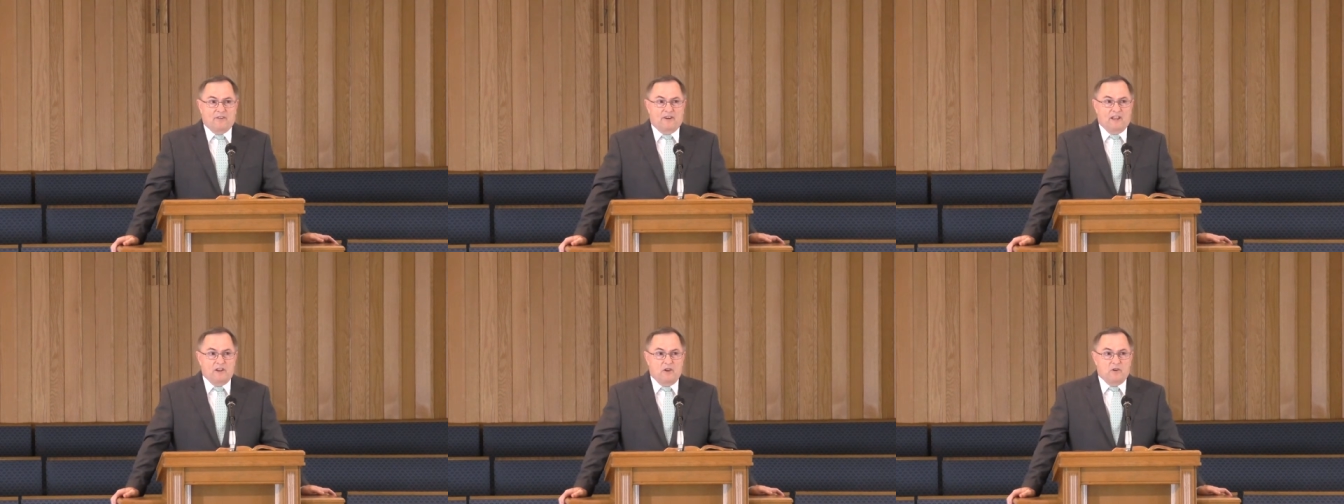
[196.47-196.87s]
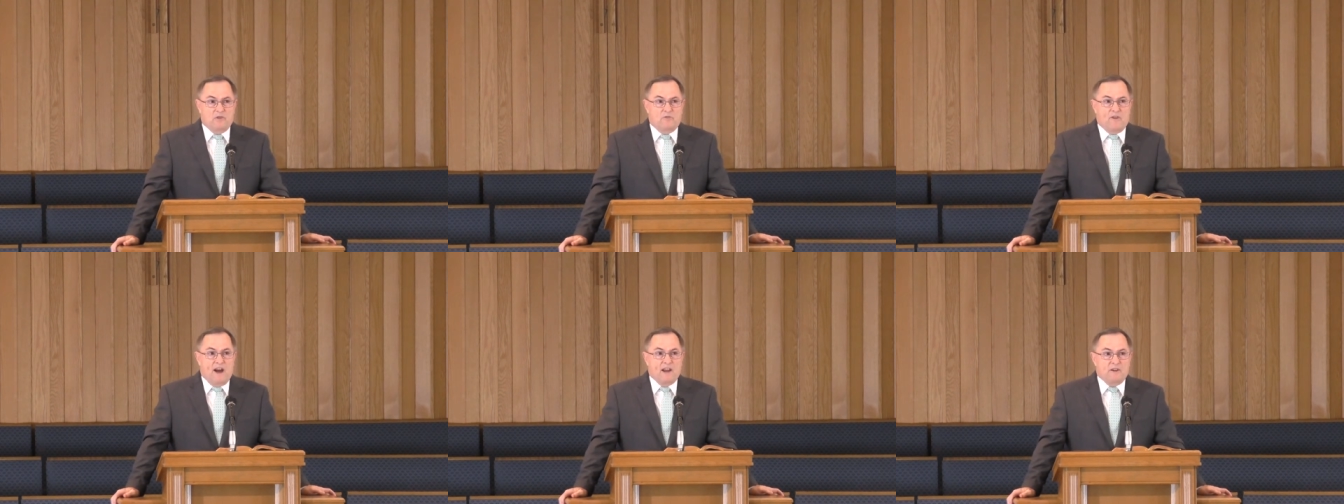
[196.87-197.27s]
And I know you
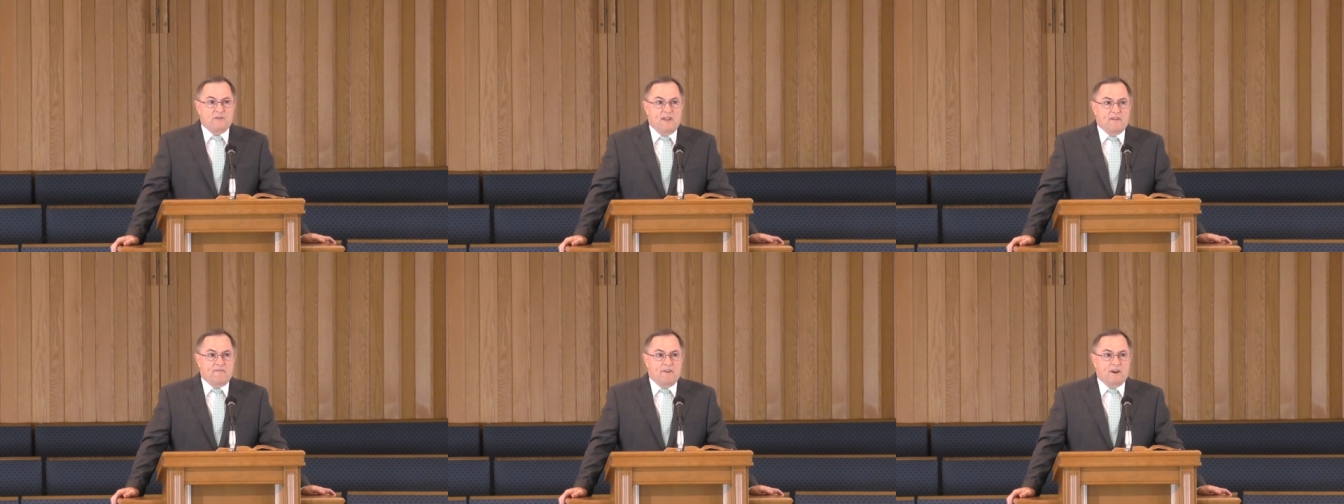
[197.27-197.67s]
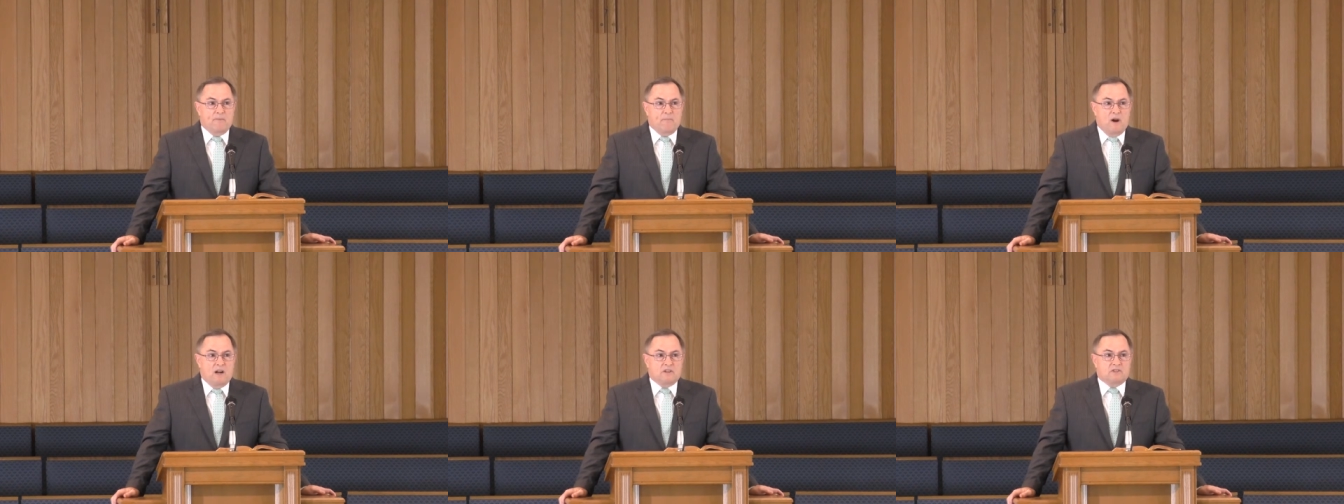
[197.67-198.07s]
value that very
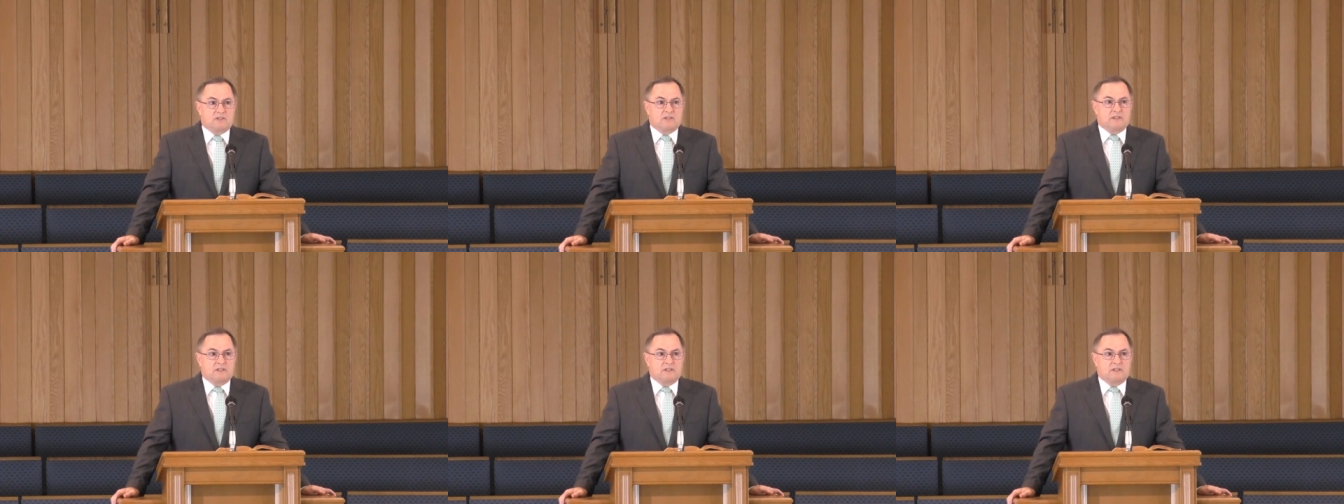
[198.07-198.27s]
much,